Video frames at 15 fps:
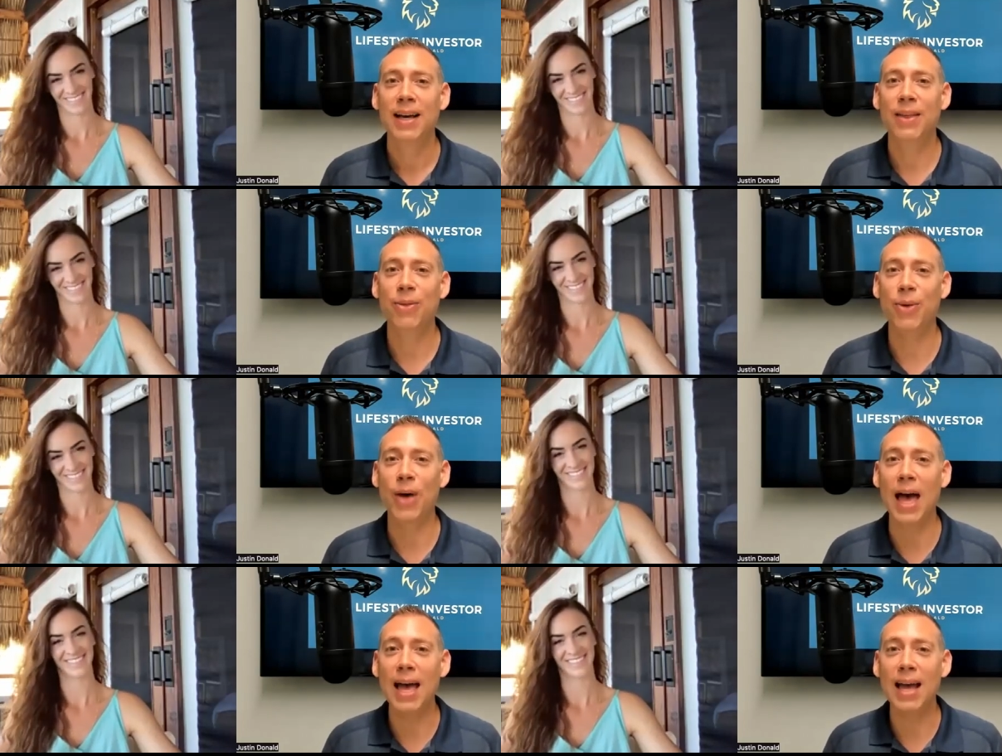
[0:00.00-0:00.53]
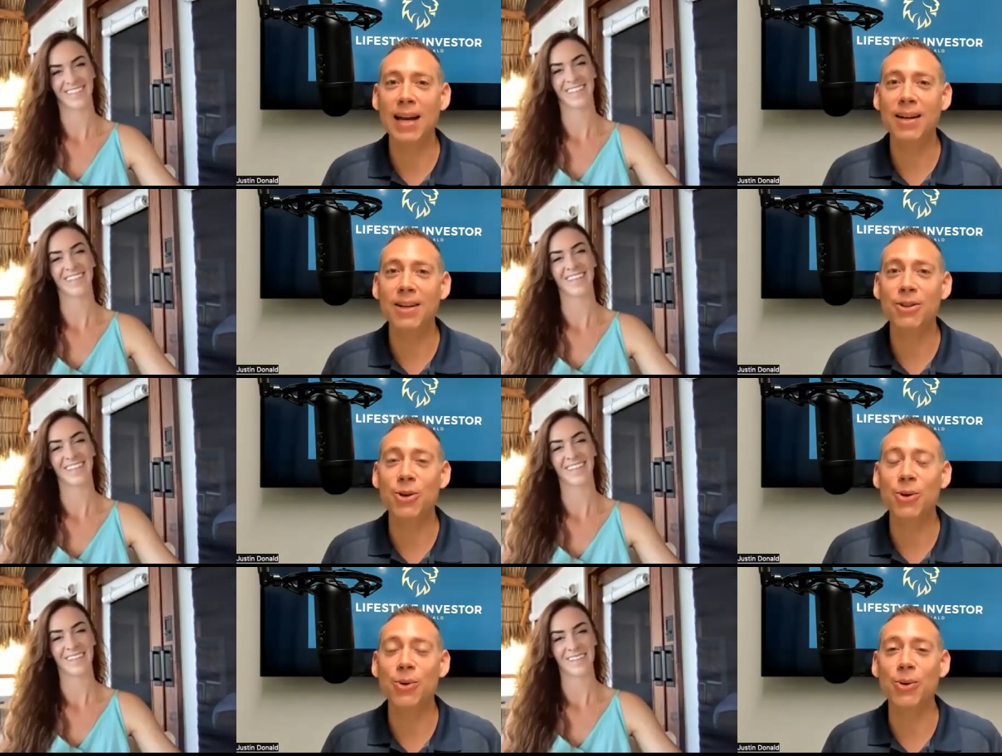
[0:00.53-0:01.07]
Speaker 1: Then
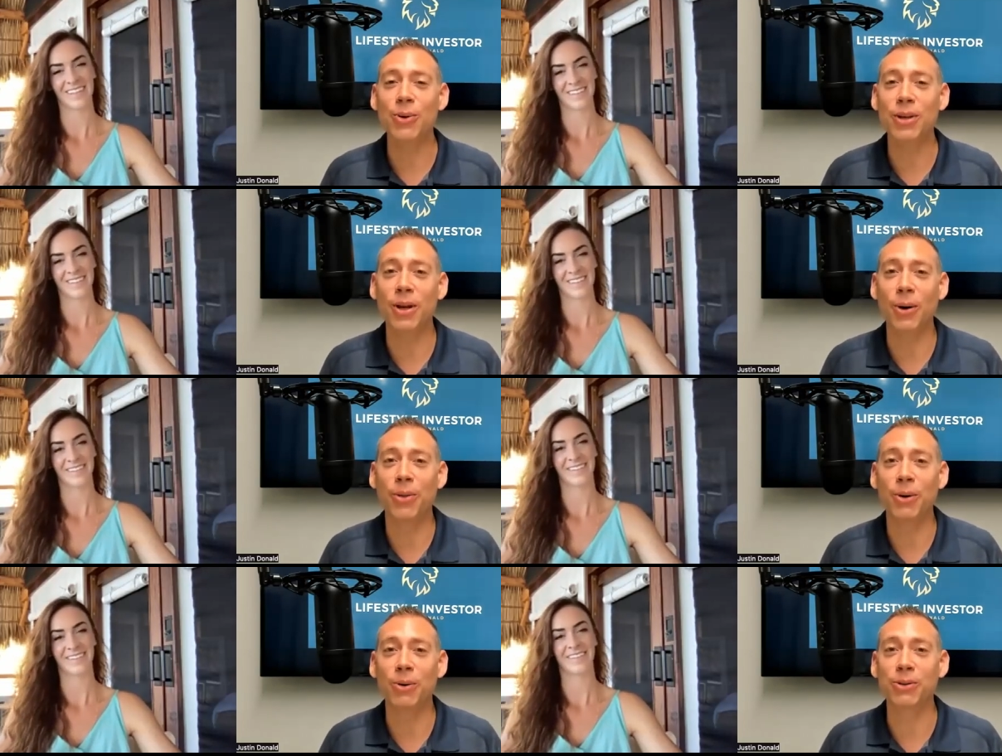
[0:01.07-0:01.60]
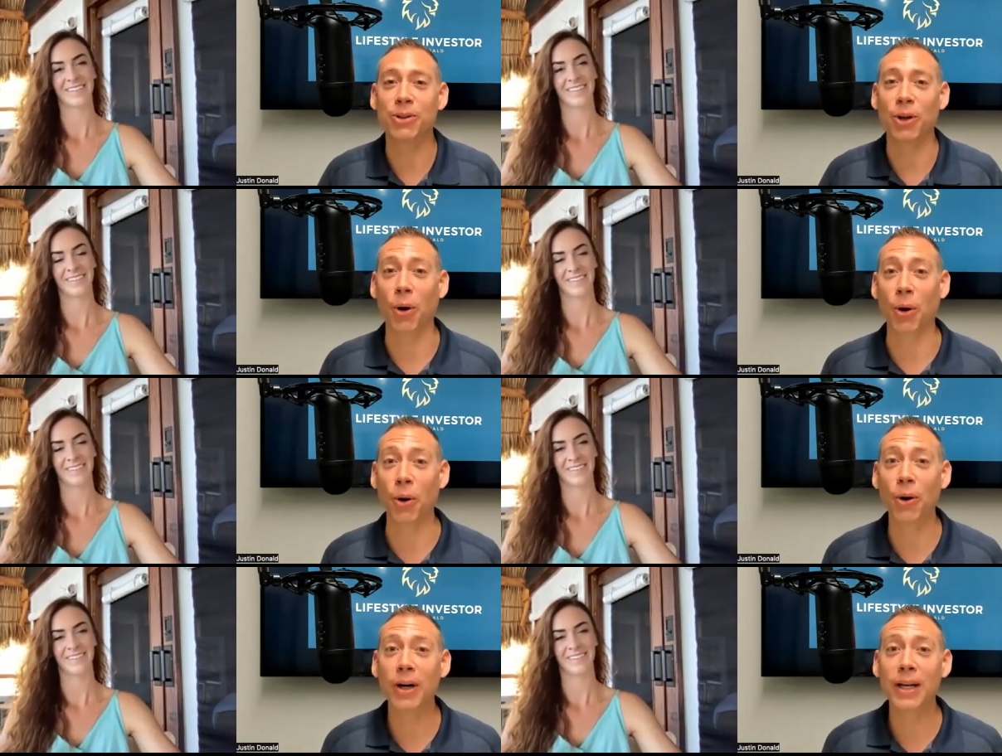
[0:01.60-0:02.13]
you, you know, there was a
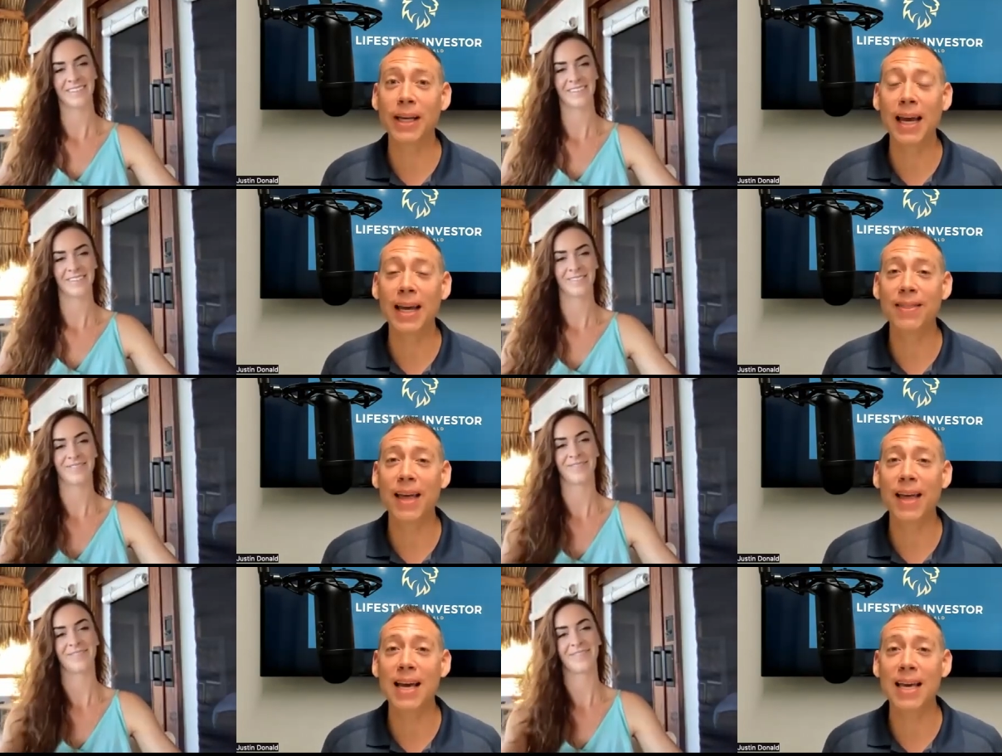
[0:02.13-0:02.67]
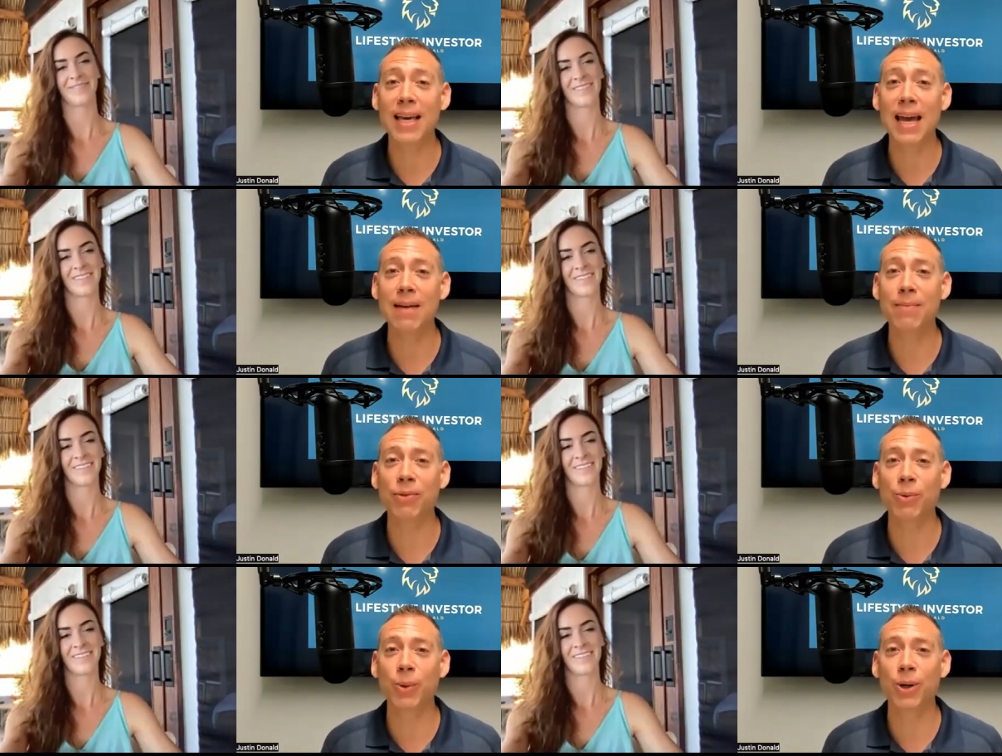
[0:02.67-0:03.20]
hurricane that
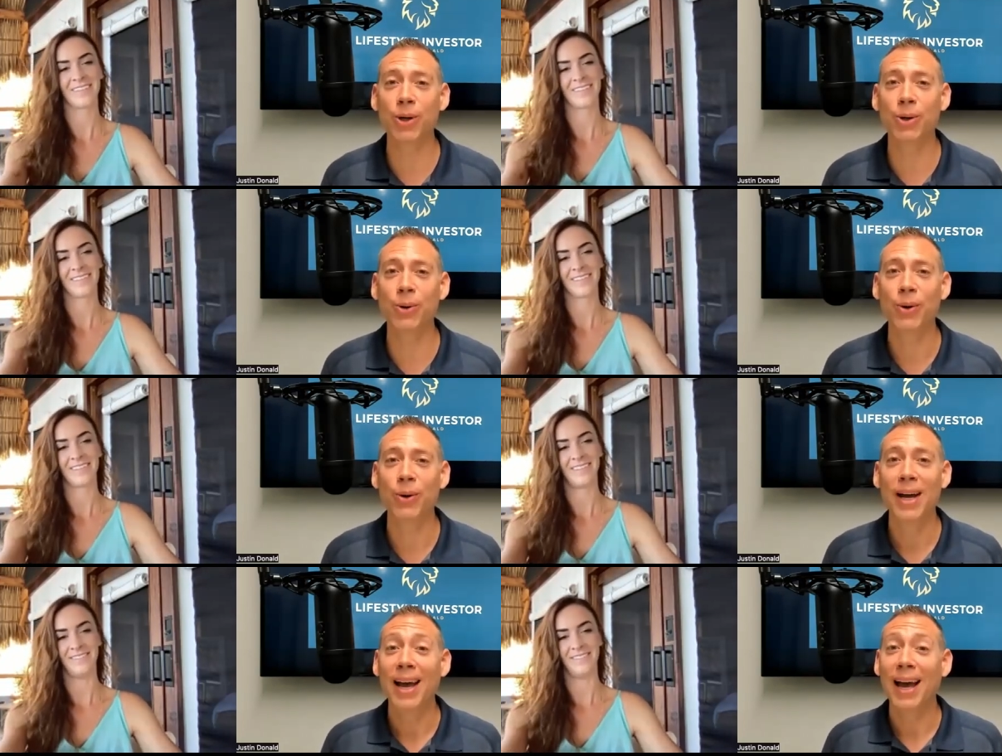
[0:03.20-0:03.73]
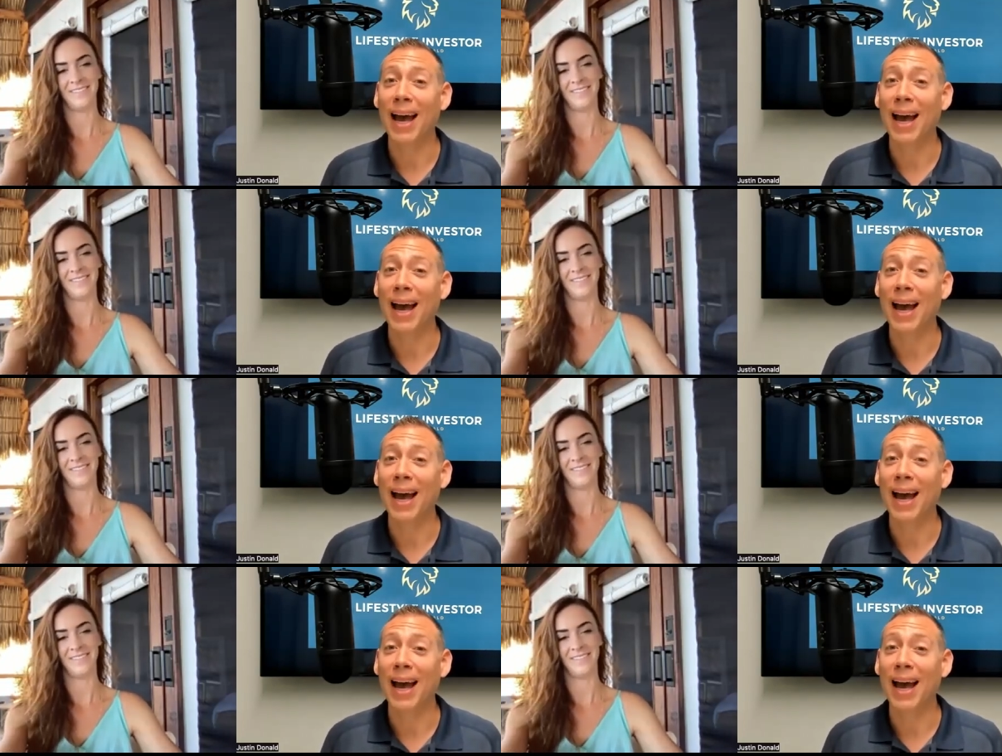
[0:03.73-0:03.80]
came through,